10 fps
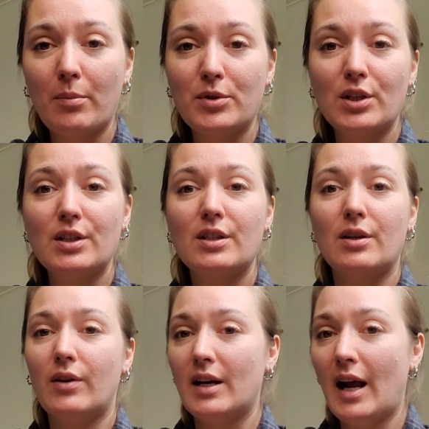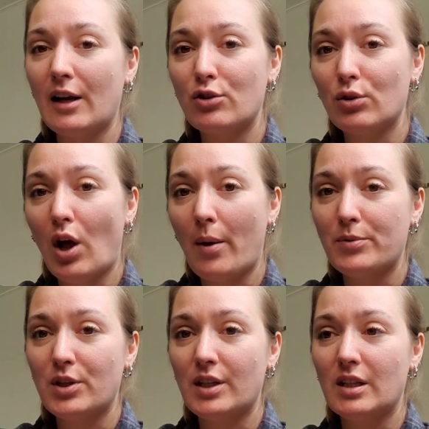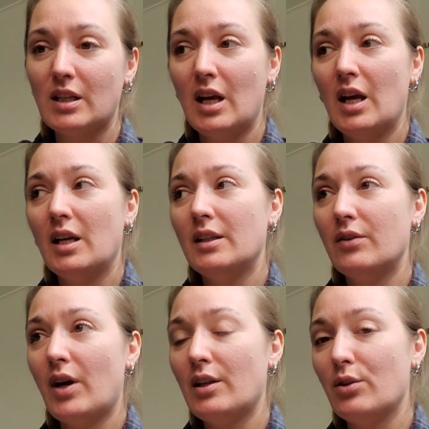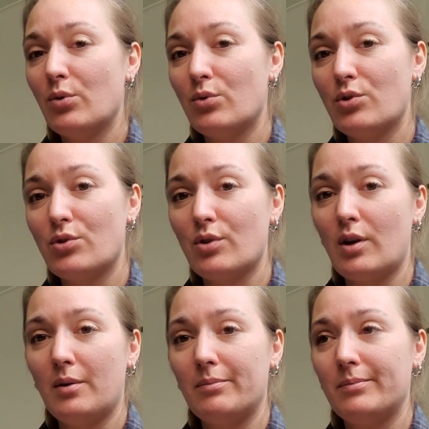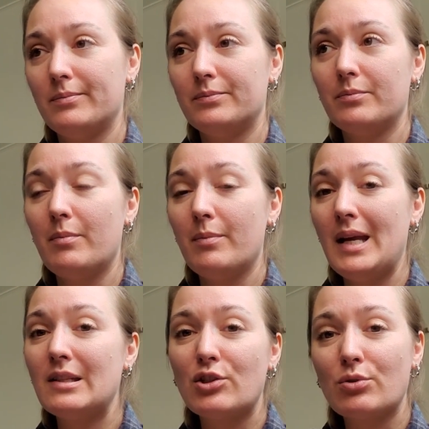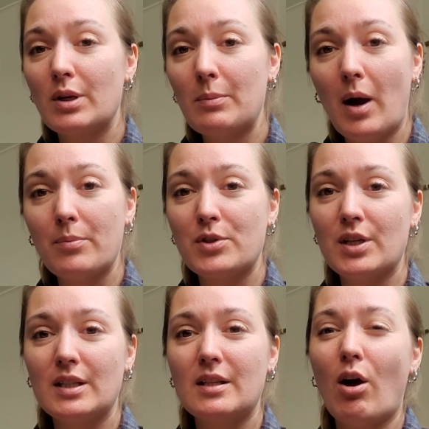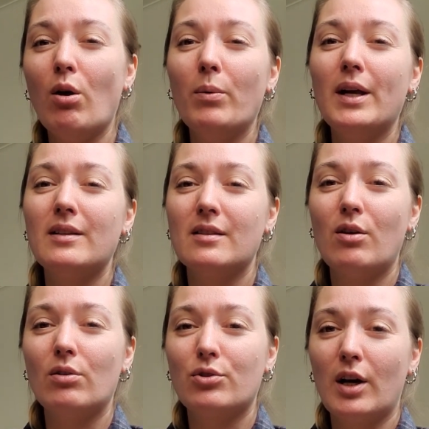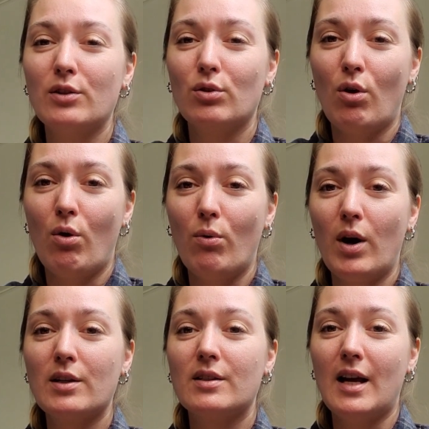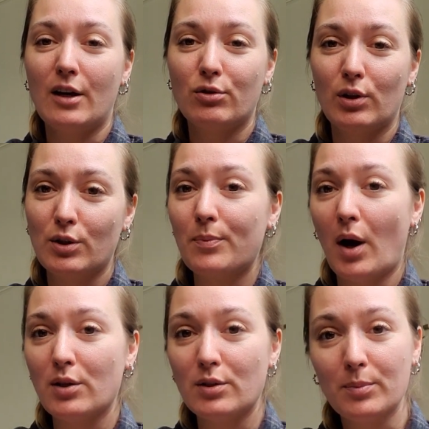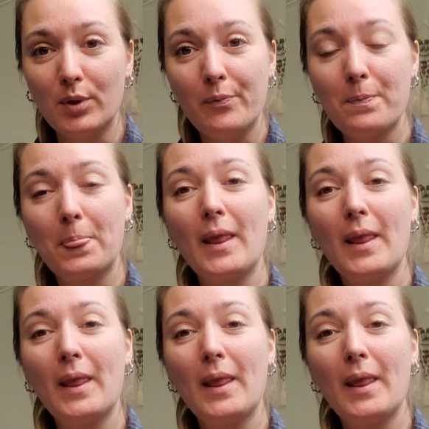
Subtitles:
options. There are natural options. There are those mainstream options. I always try to go as natural as possible.